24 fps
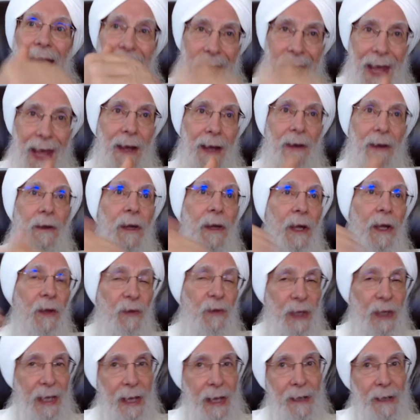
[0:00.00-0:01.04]
and
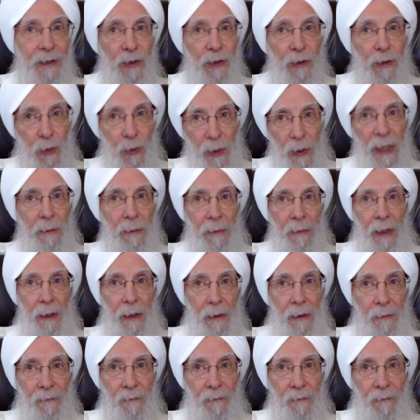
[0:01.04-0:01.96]
the cancer treatment.